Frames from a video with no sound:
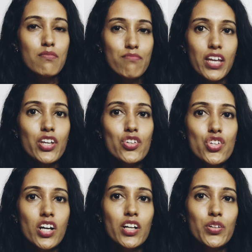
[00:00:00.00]
Make your
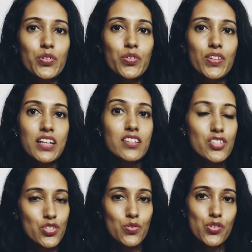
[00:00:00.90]
child know that
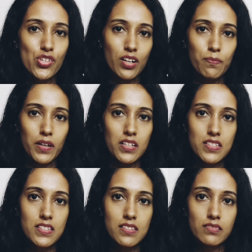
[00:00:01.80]
this too shall
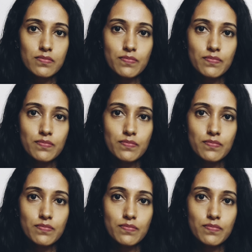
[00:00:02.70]
pass.